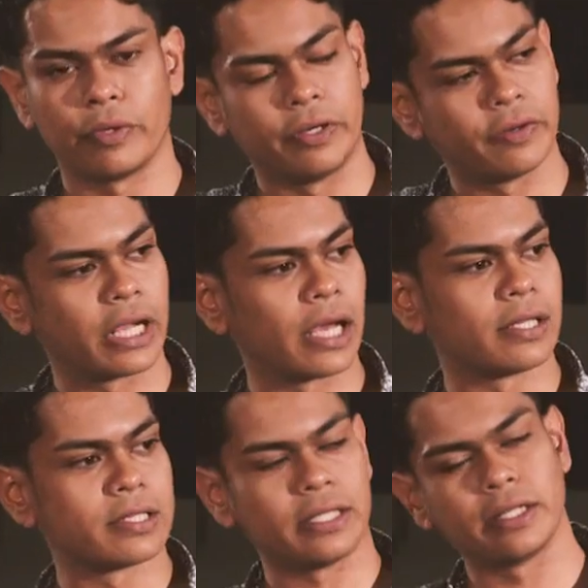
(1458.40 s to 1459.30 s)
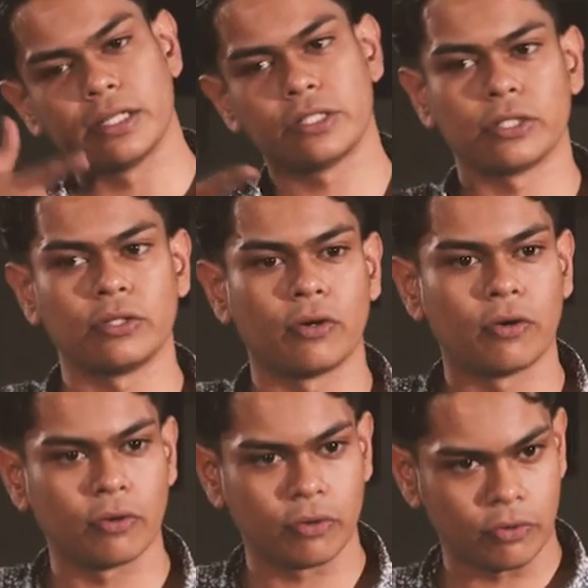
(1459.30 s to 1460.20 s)
Regardless in the kitchen
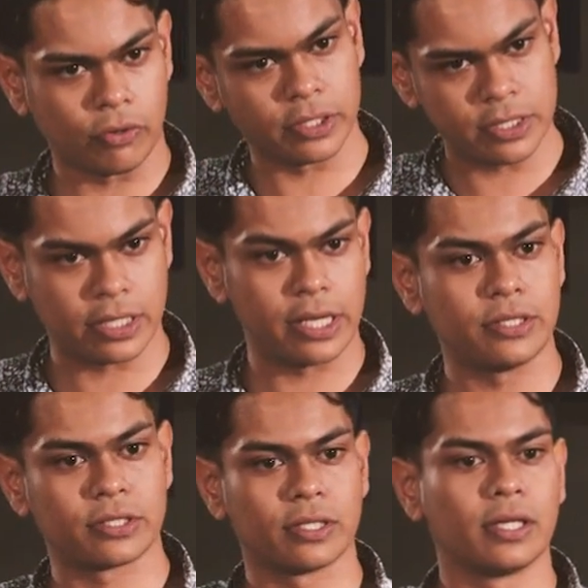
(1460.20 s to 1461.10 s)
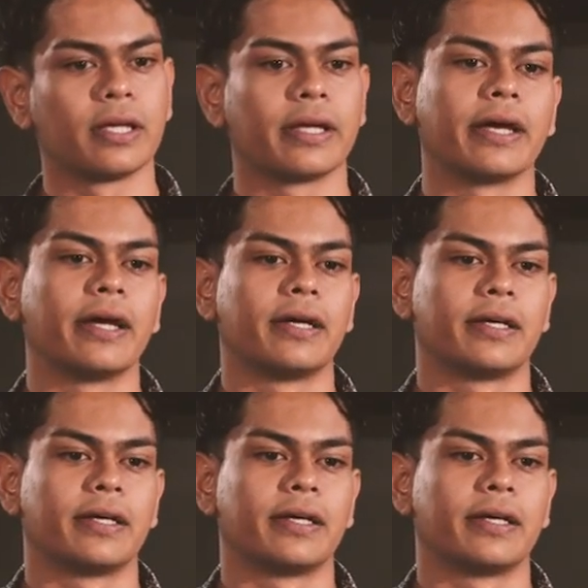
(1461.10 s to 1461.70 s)
or hmm, on the stage. Because like, we, we, can't, we can't